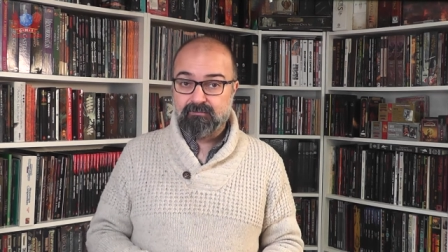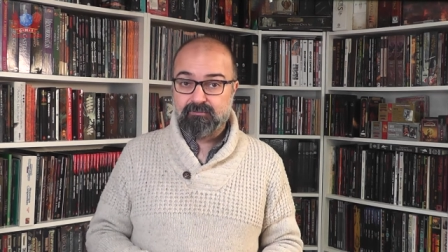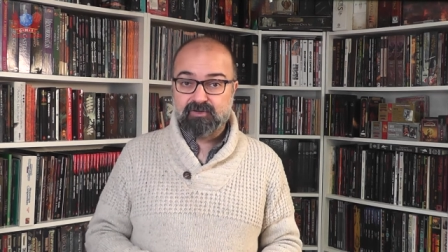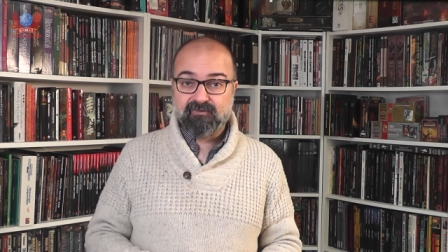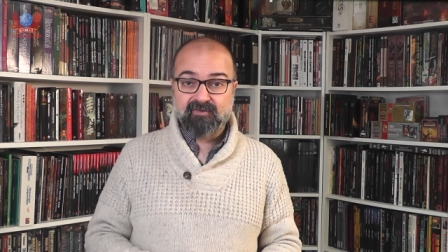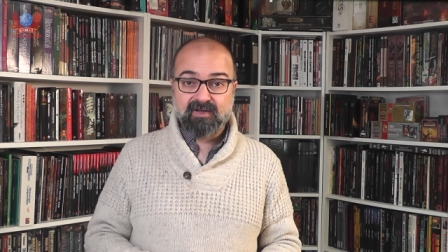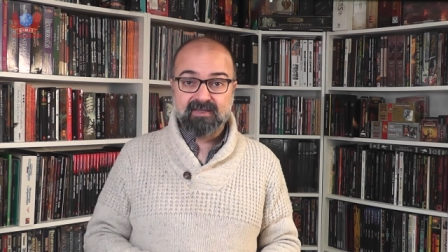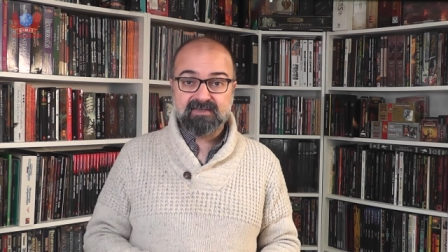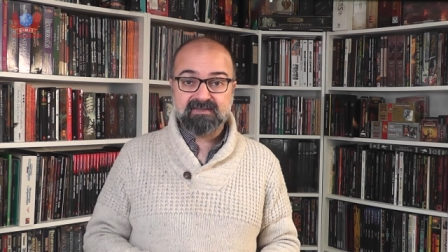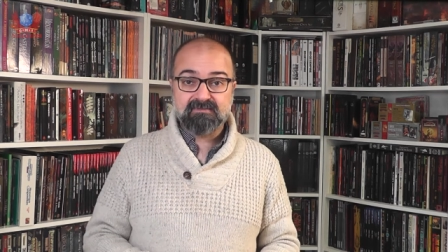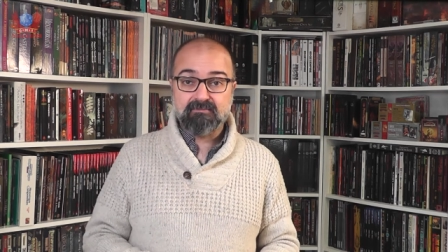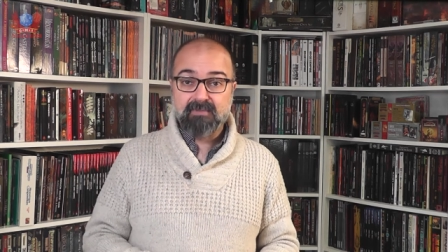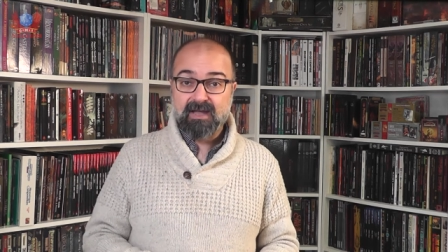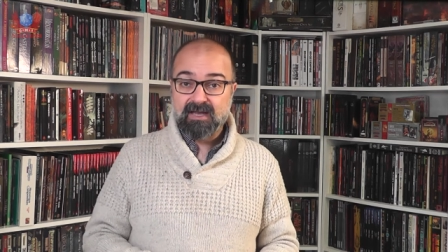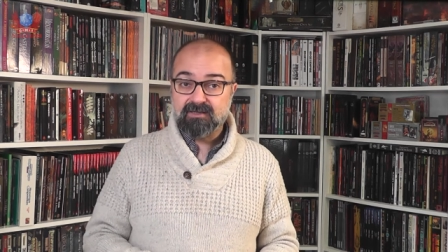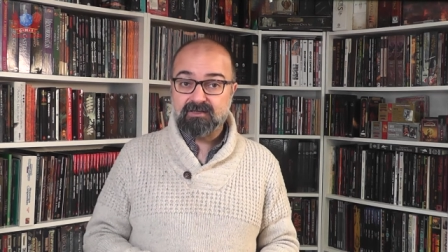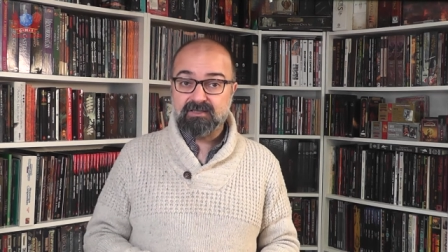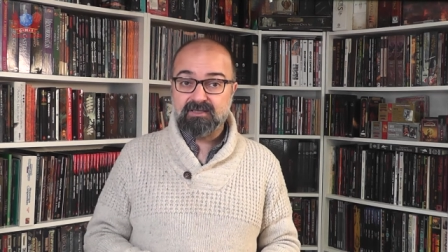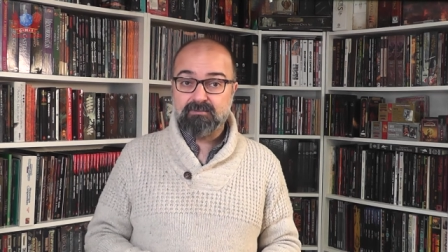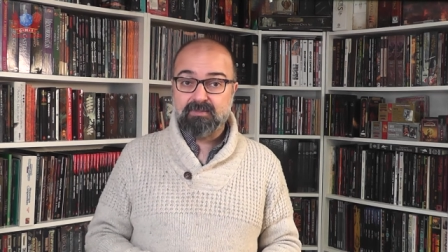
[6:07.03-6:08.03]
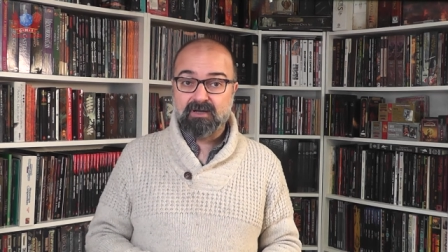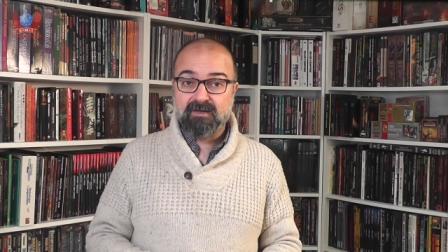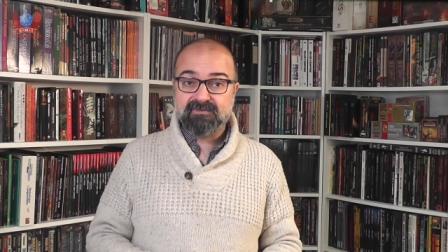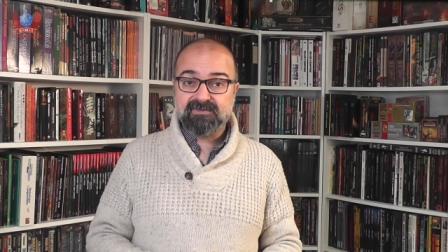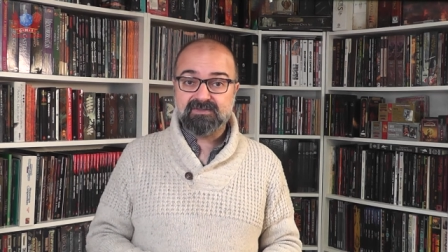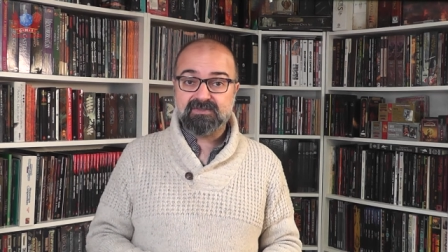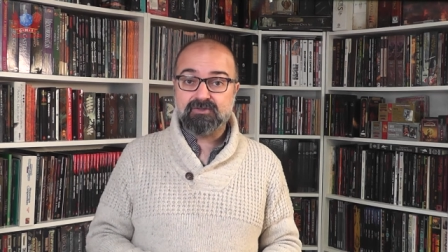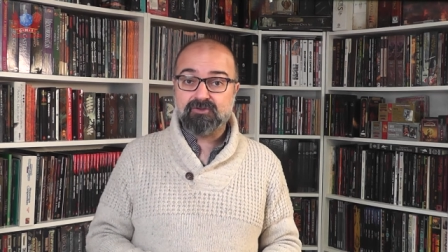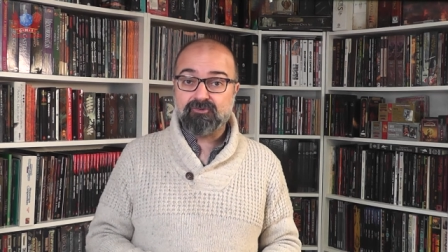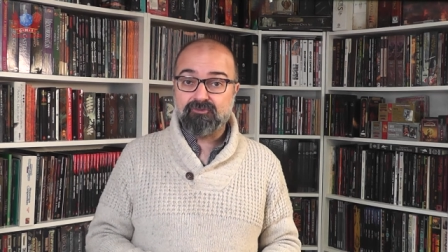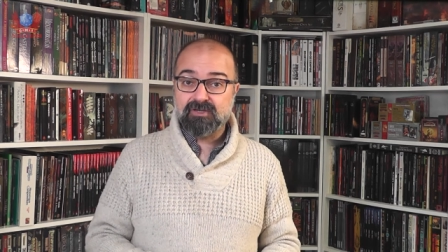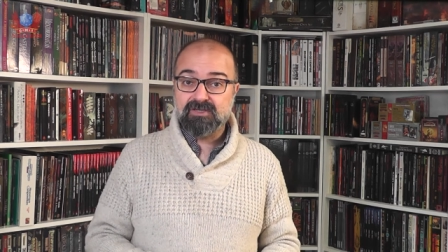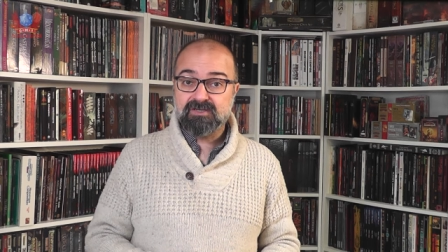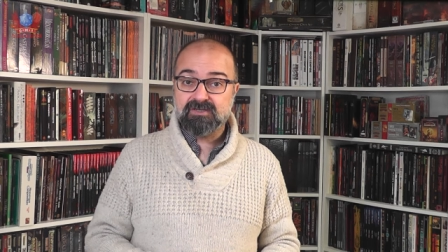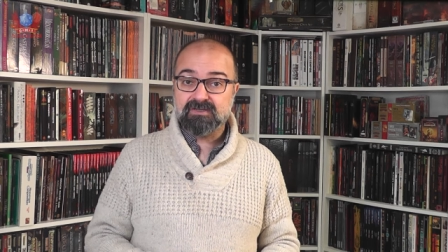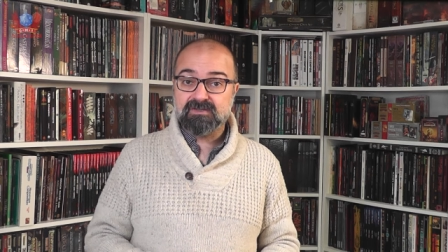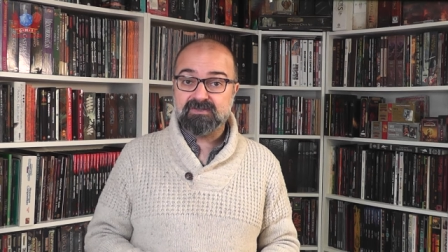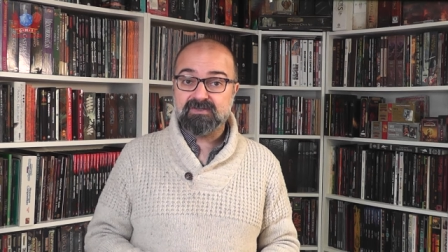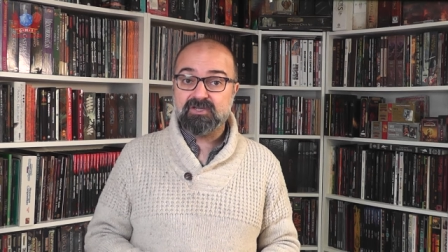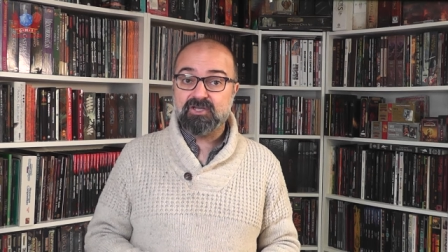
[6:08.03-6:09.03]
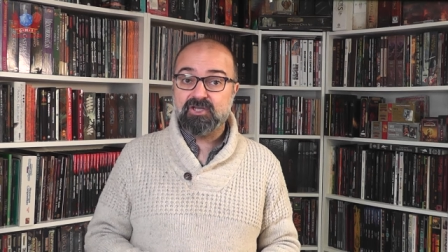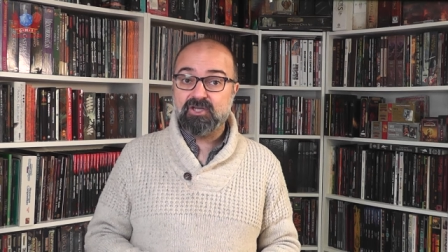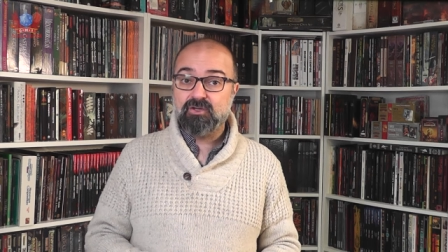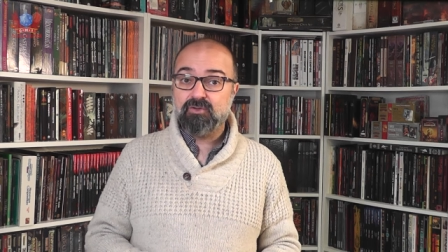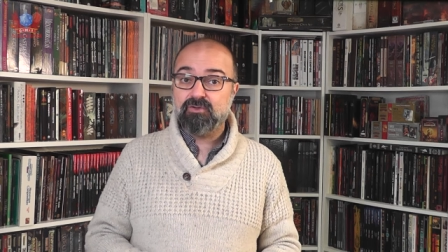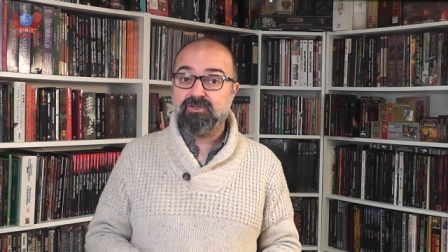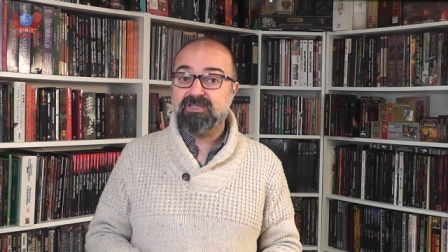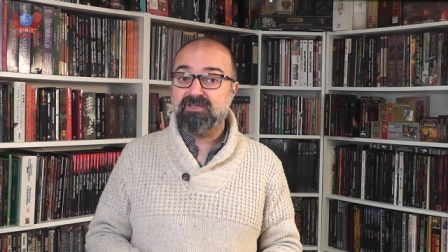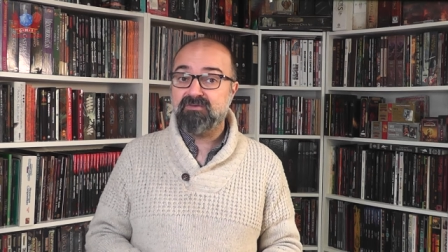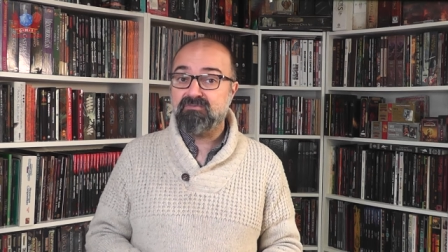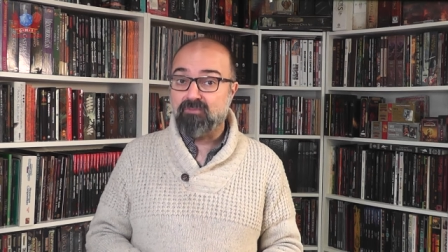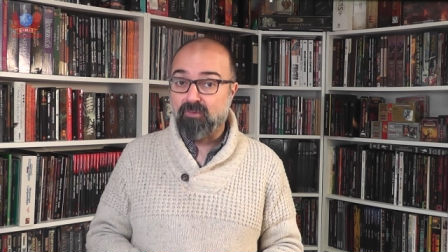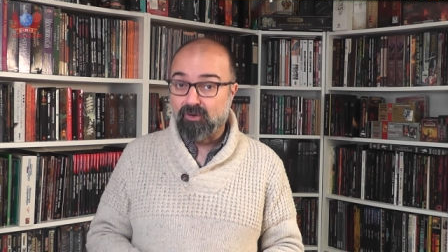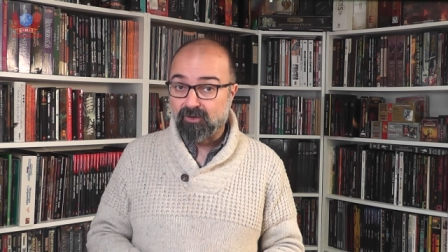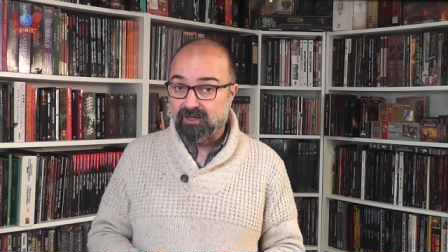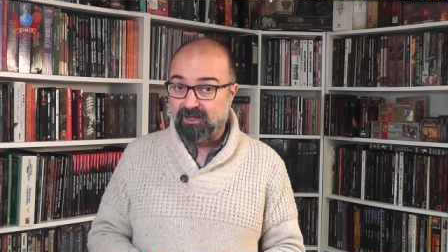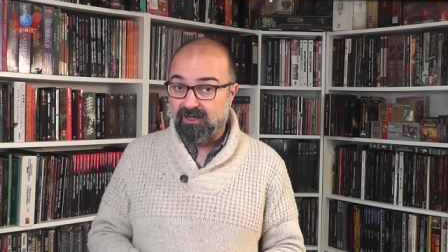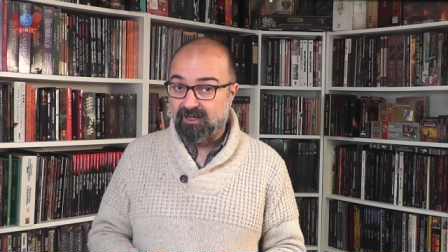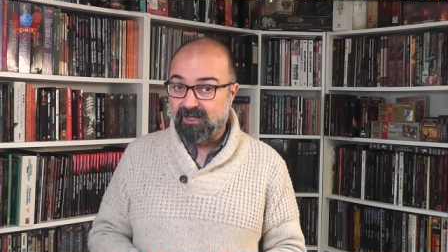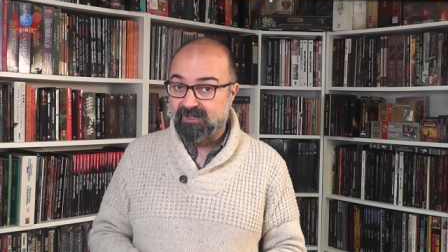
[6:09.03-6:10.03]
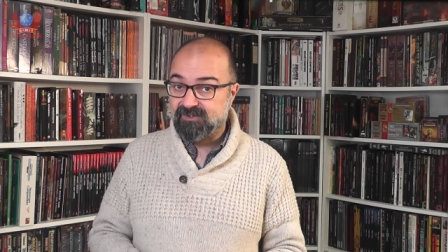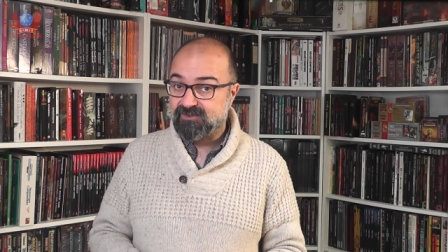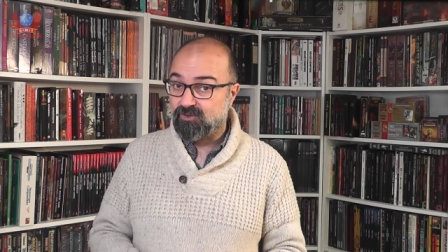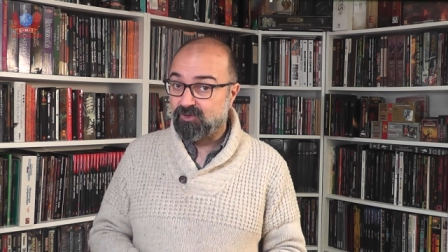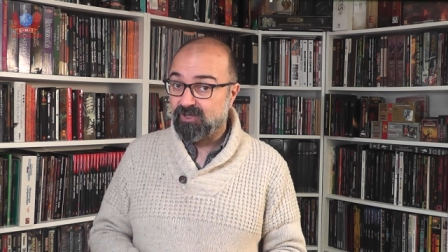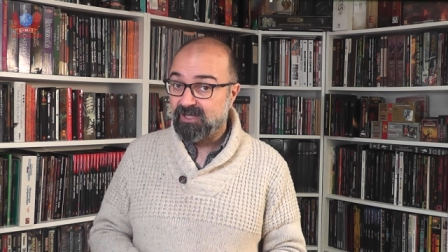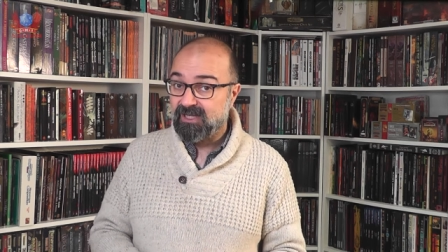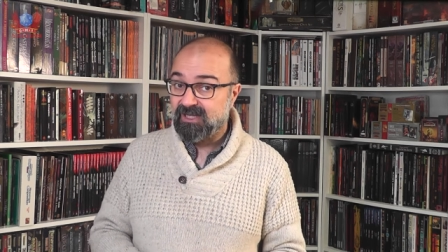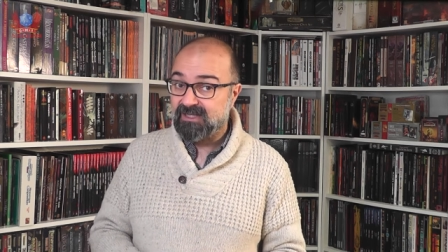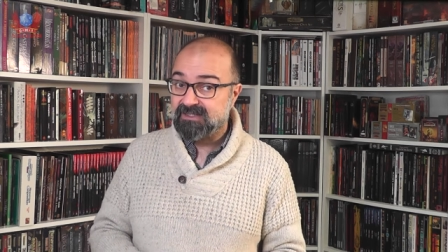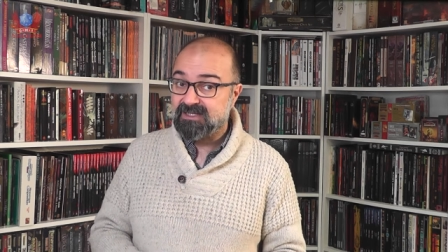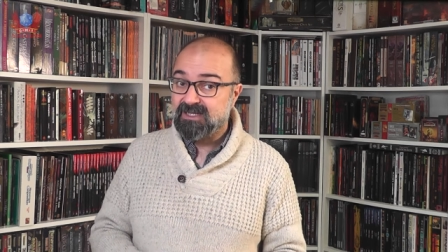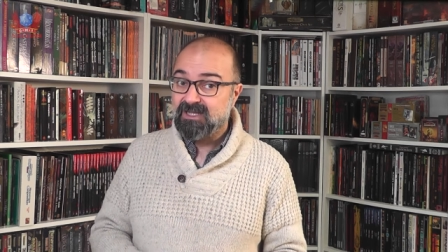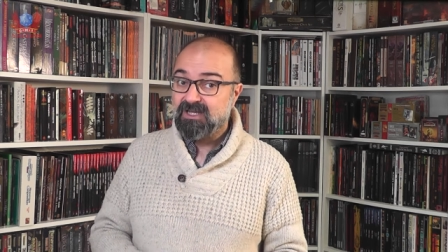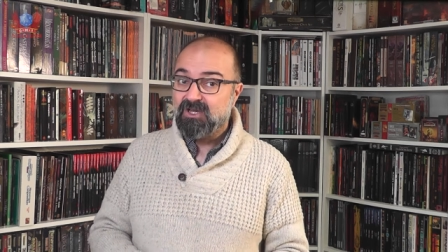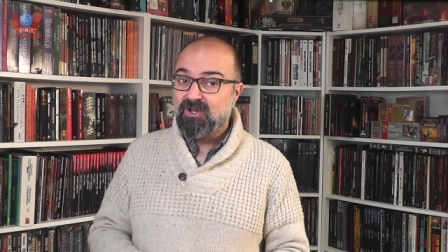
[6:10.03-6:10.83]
provides minor debuffs to creatures you demoralize or hit